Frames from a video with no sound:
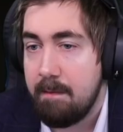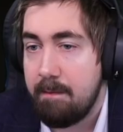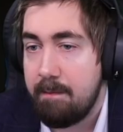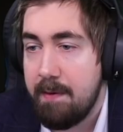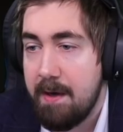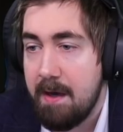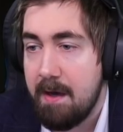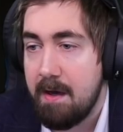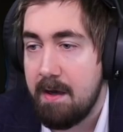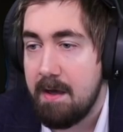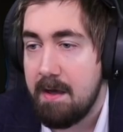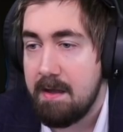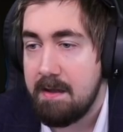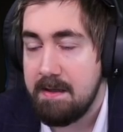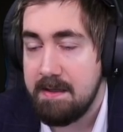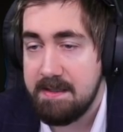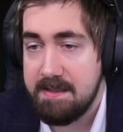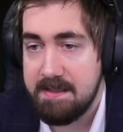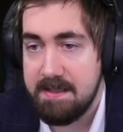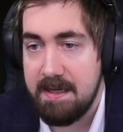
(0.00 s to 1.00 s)
But
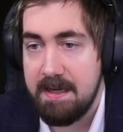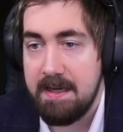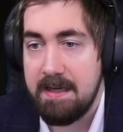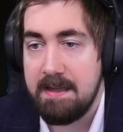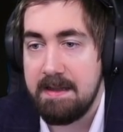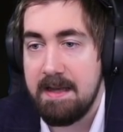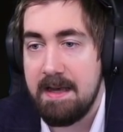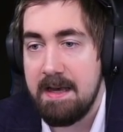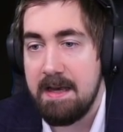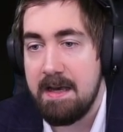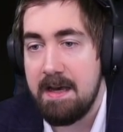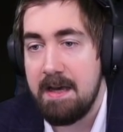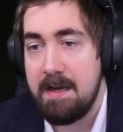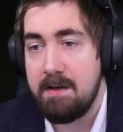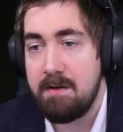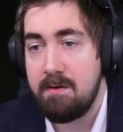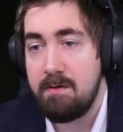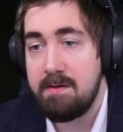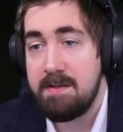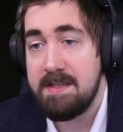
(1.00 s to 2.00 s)
let's say that I
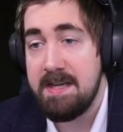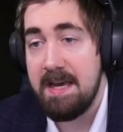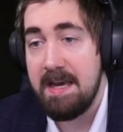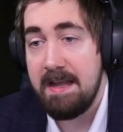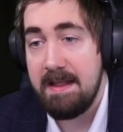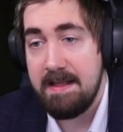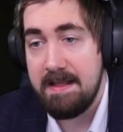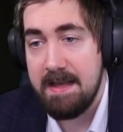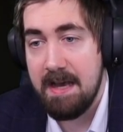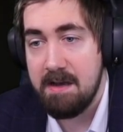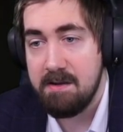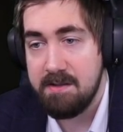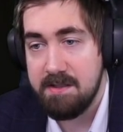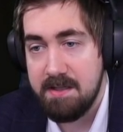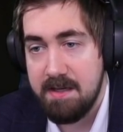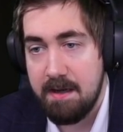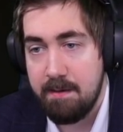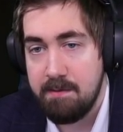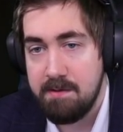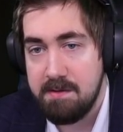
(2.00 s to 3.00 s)
do 10,000
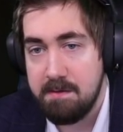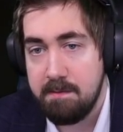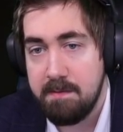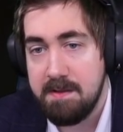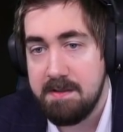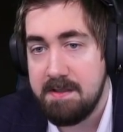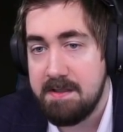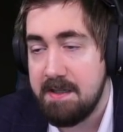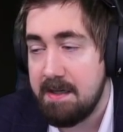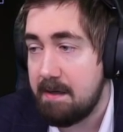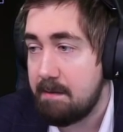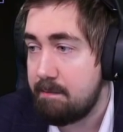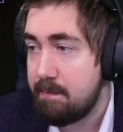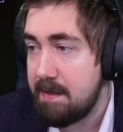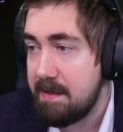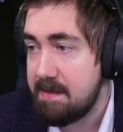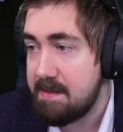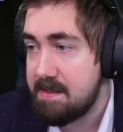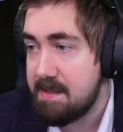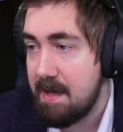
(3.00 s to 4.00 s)
damage. I'm about to take a
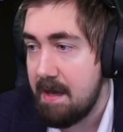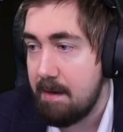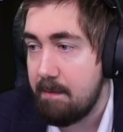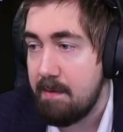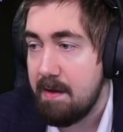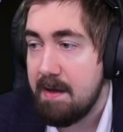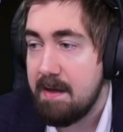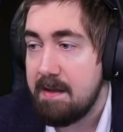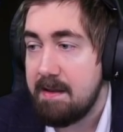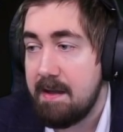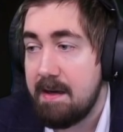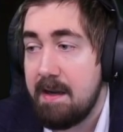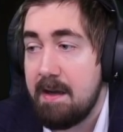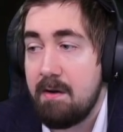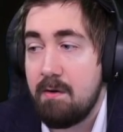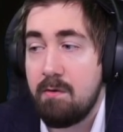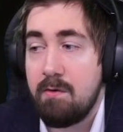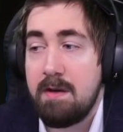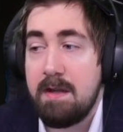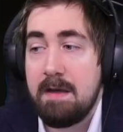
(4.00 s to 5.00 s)
big slam. Then I
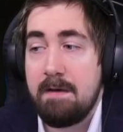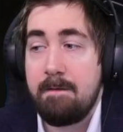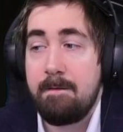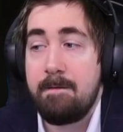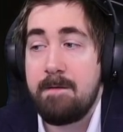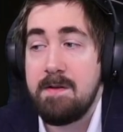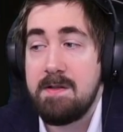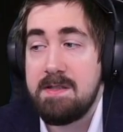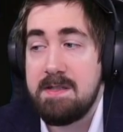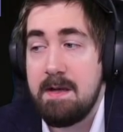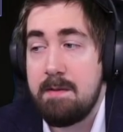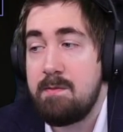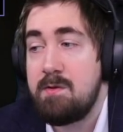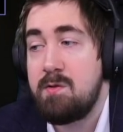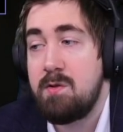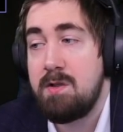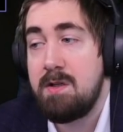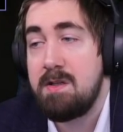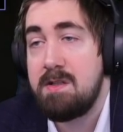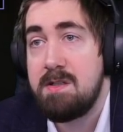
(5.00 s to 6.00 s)
only have fist damage
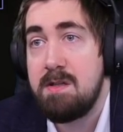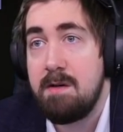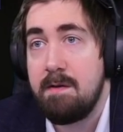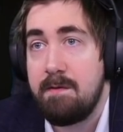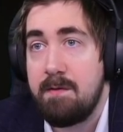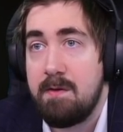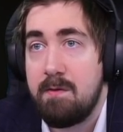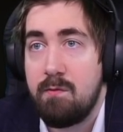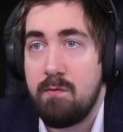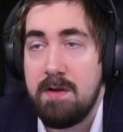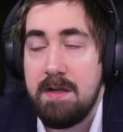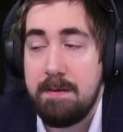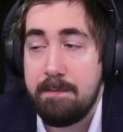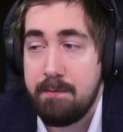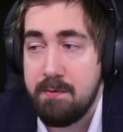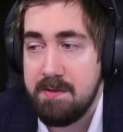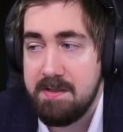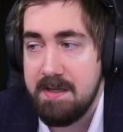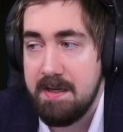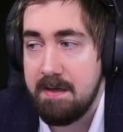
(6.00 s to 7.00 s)
reduction of
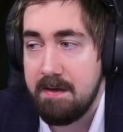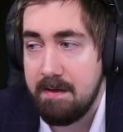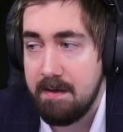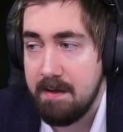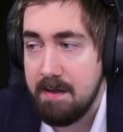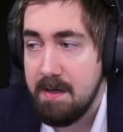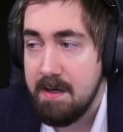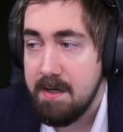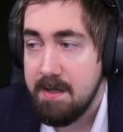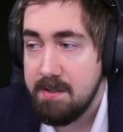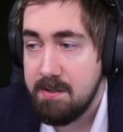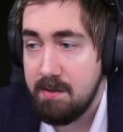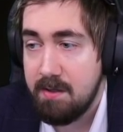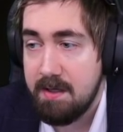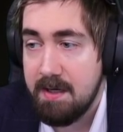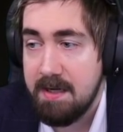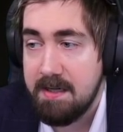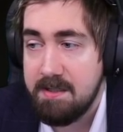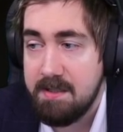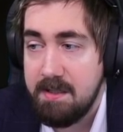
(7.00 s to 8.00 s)
3%. So you
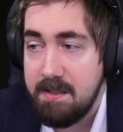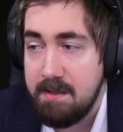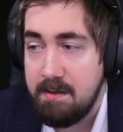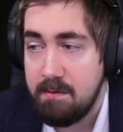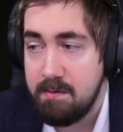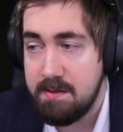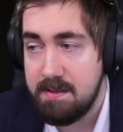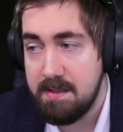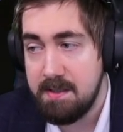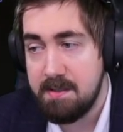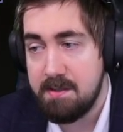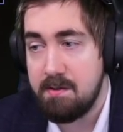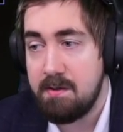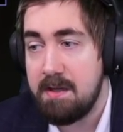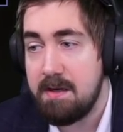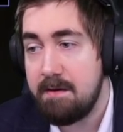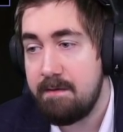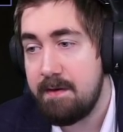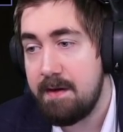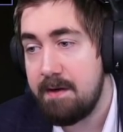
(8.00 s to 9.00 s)
can actually use this to
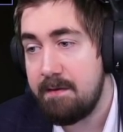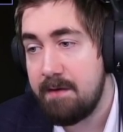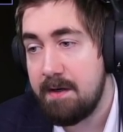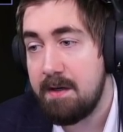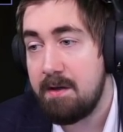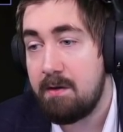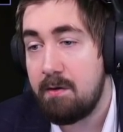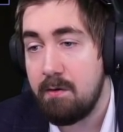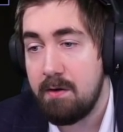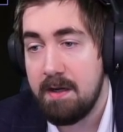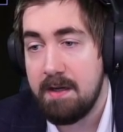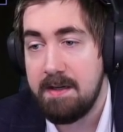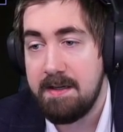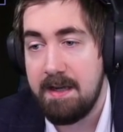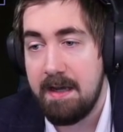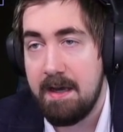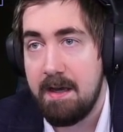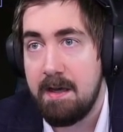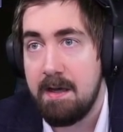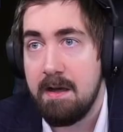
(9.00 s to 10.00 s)
get a very good
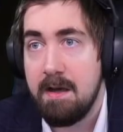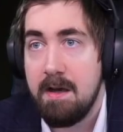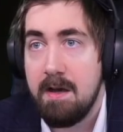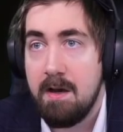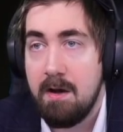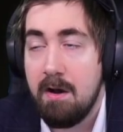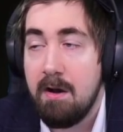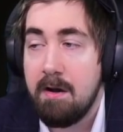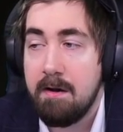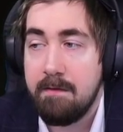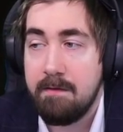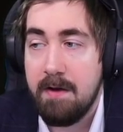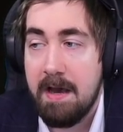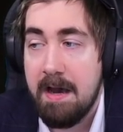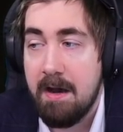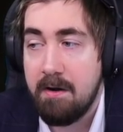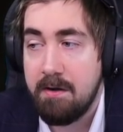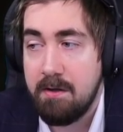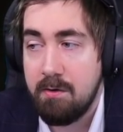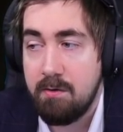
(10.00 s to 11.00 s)
idea of
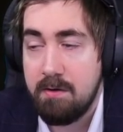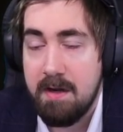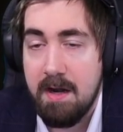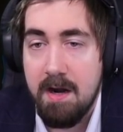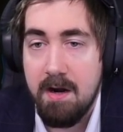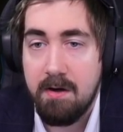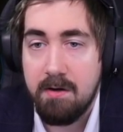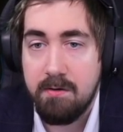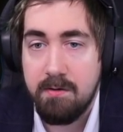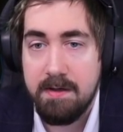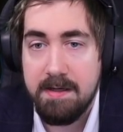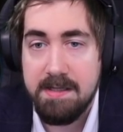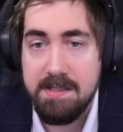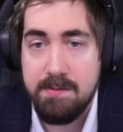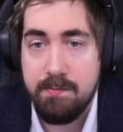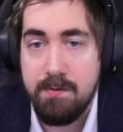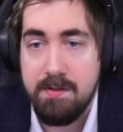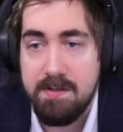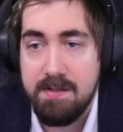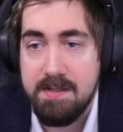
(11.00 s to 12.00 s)
how your character is
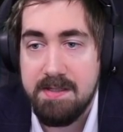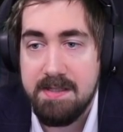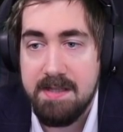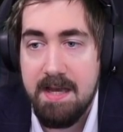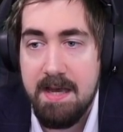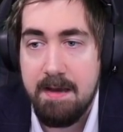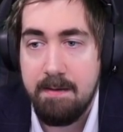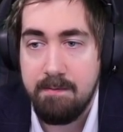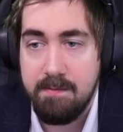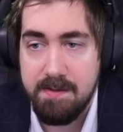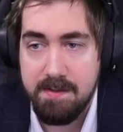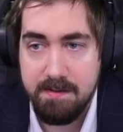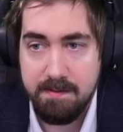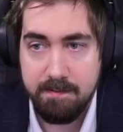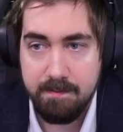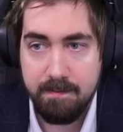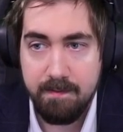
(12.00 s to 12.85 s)
versus slams.